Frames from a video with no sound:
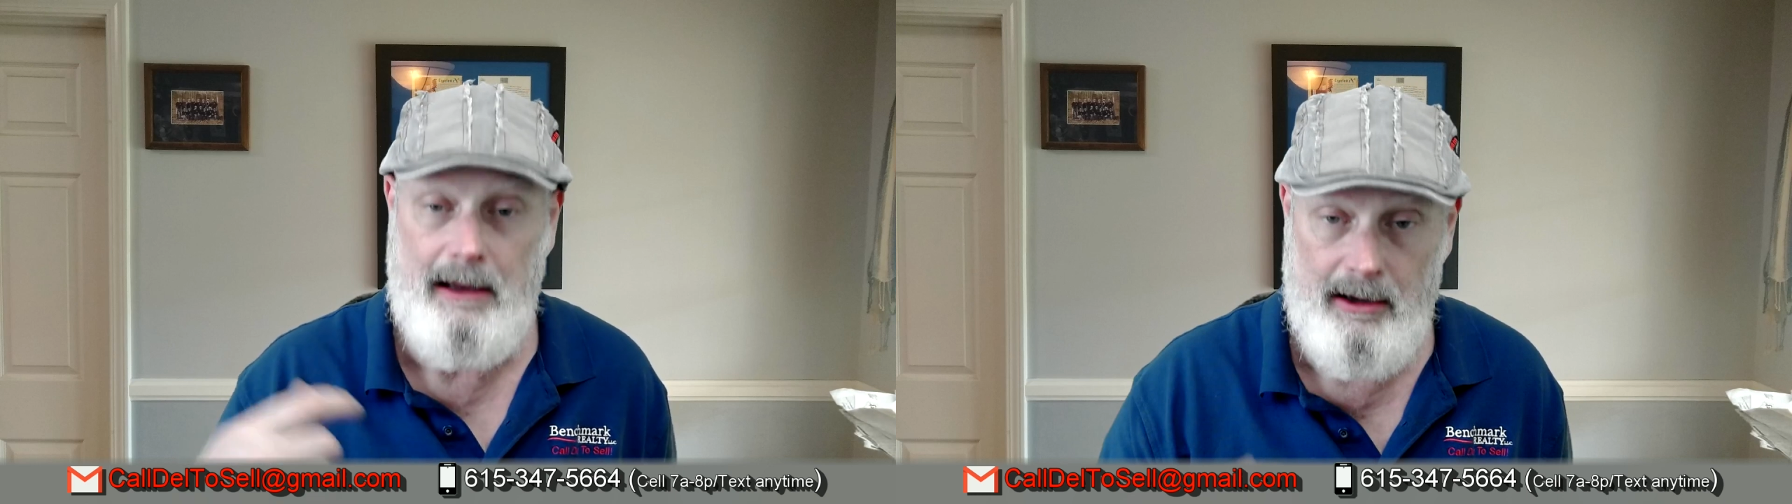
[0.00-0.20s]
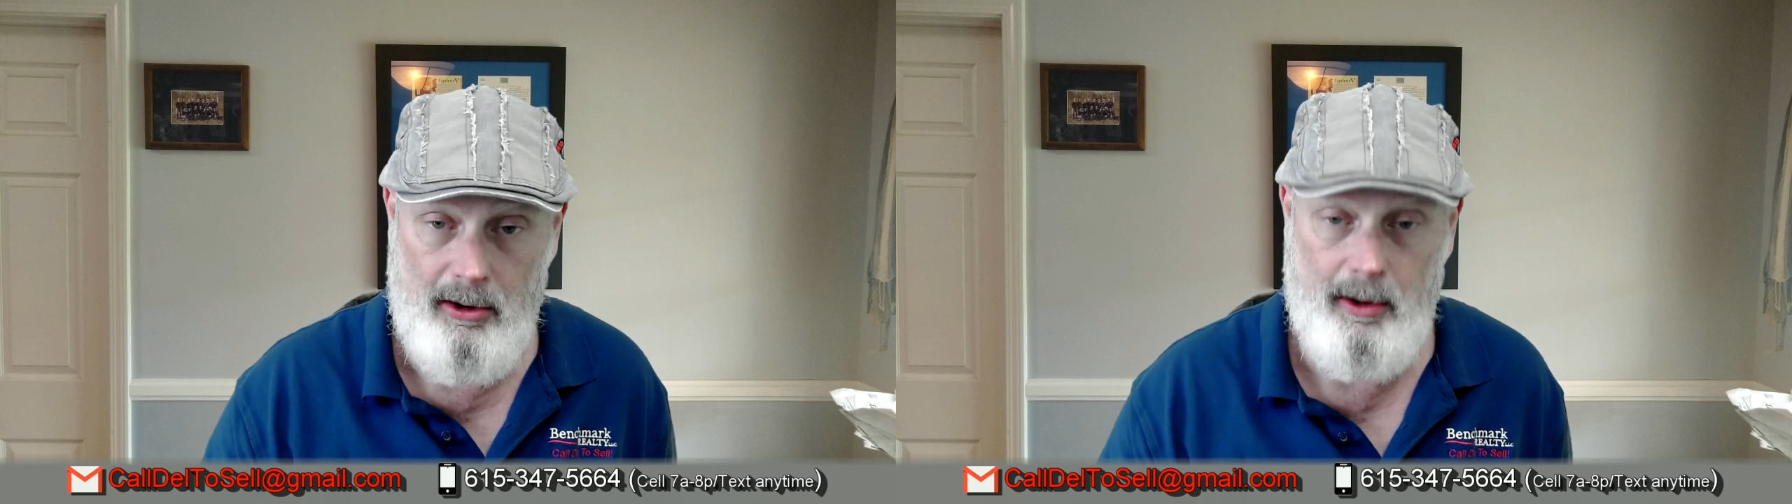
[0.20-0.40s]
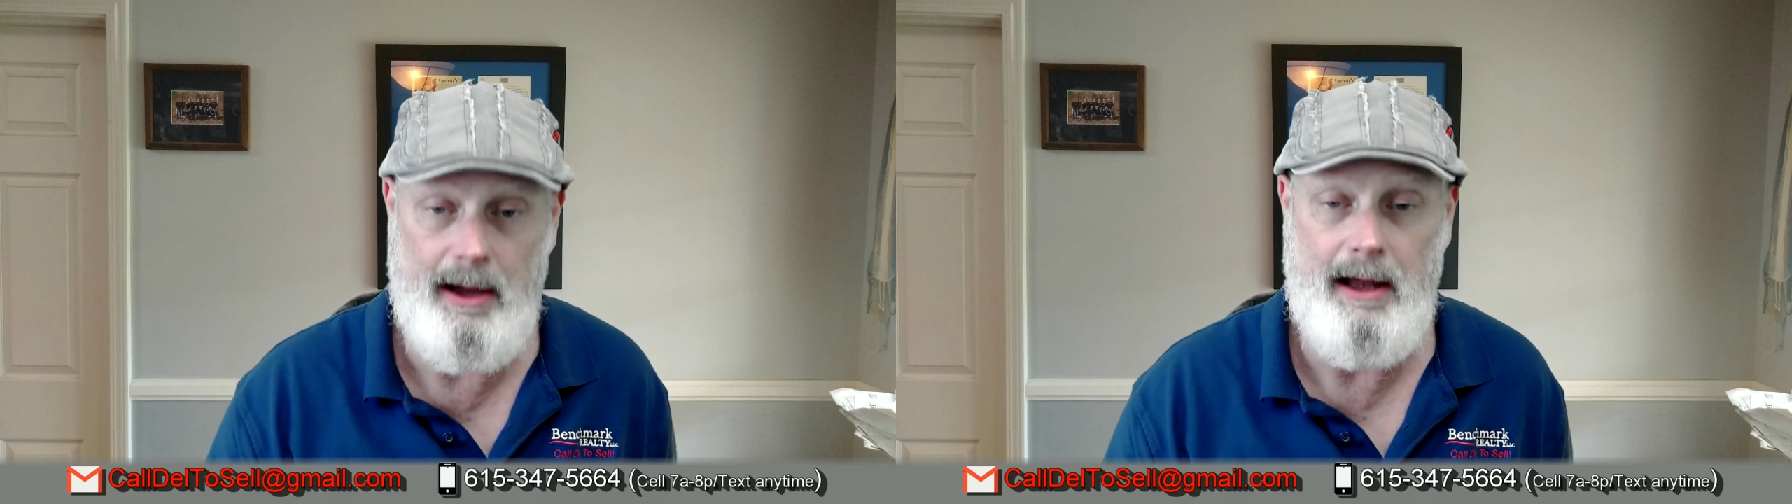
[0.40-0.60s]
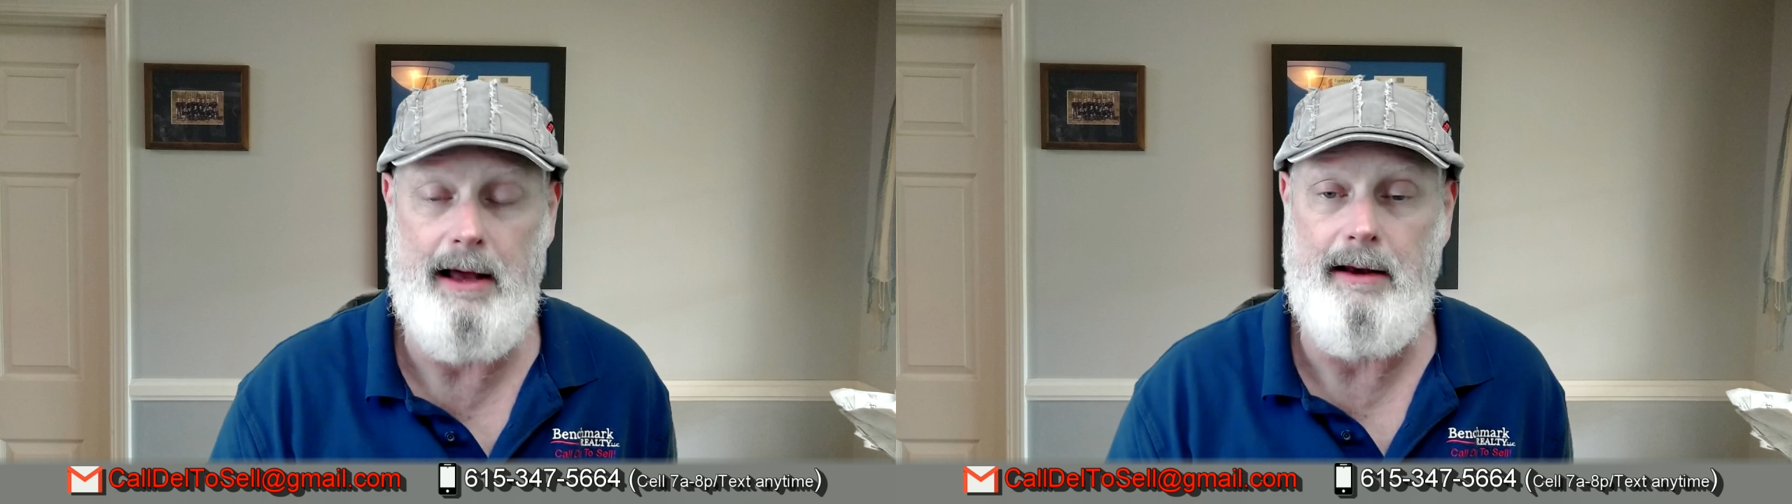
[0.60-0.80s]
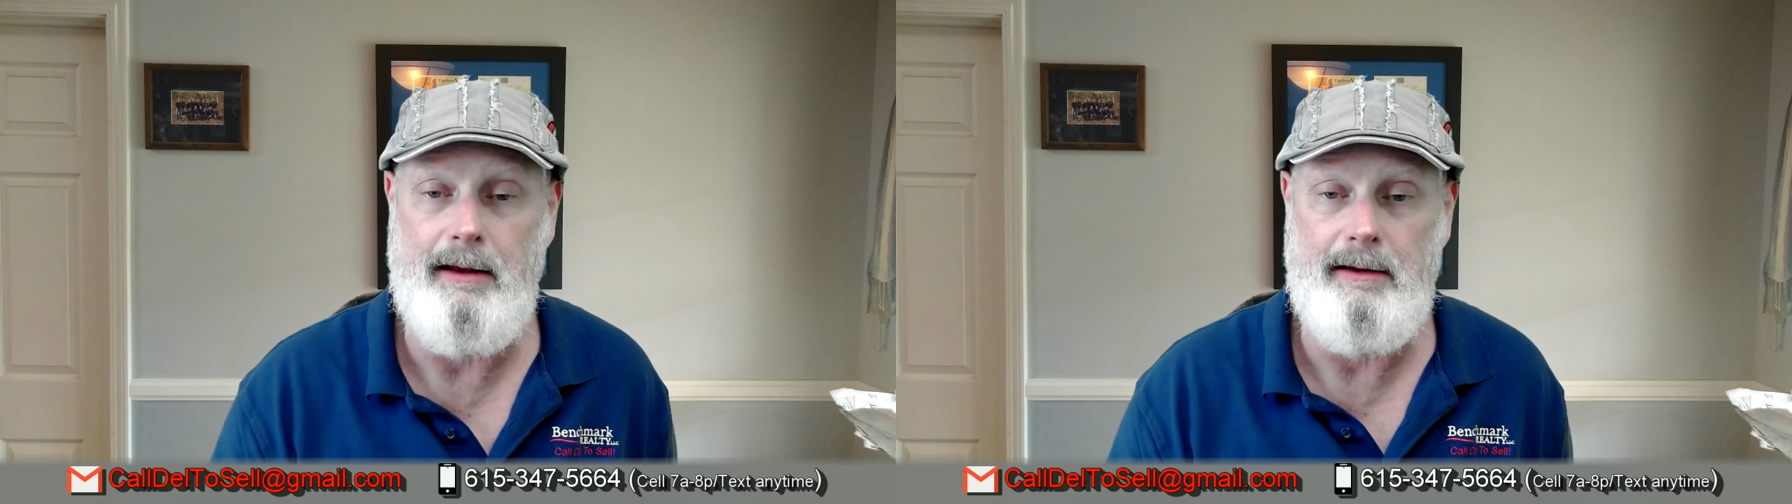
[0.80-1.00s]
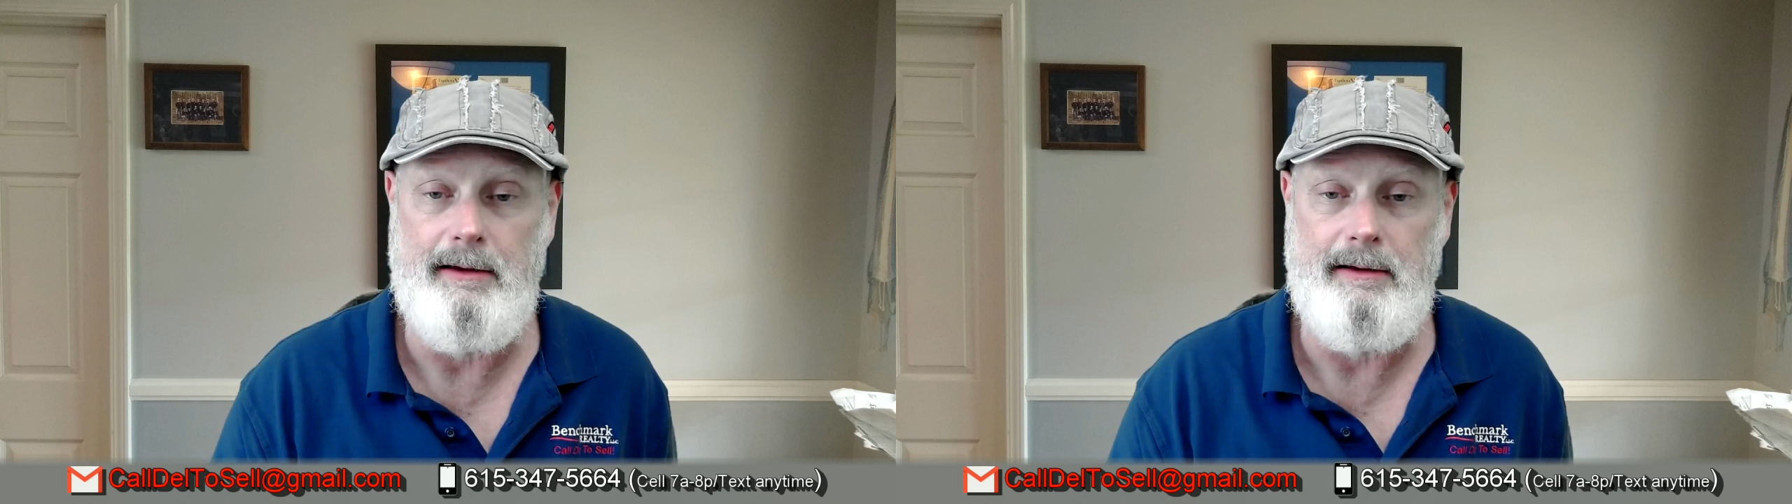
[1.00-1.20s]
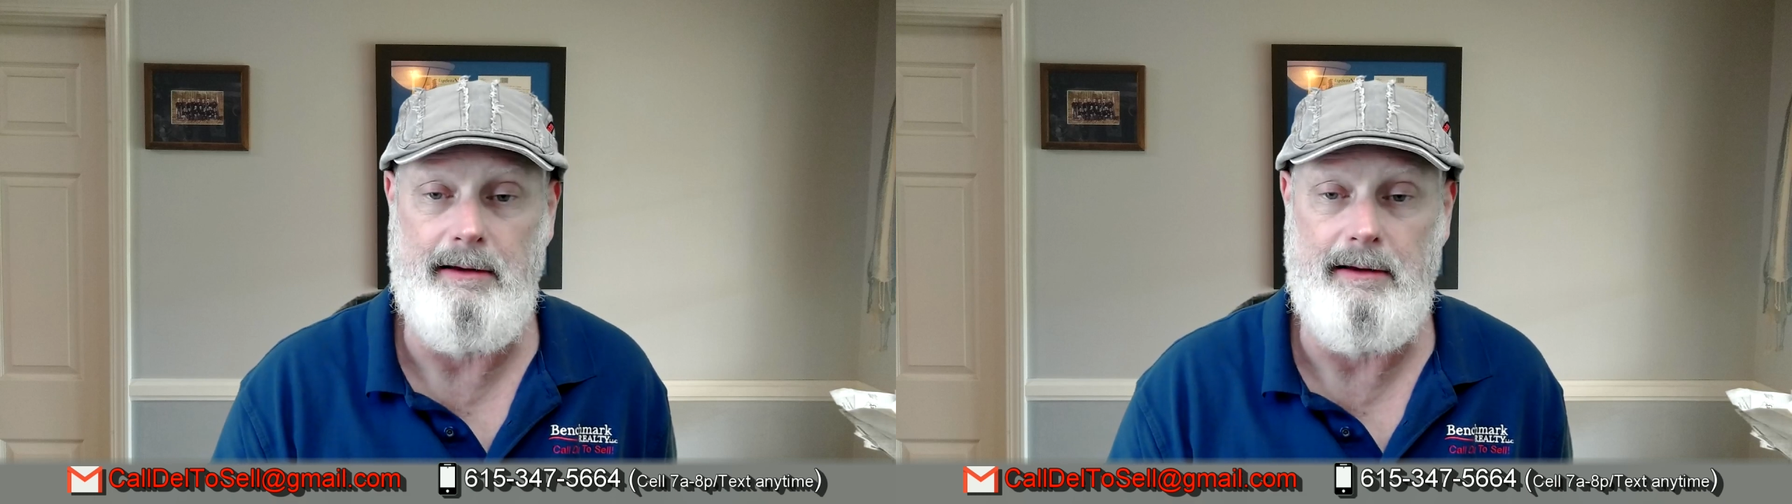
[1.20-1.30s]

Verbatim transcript: Go ahead and then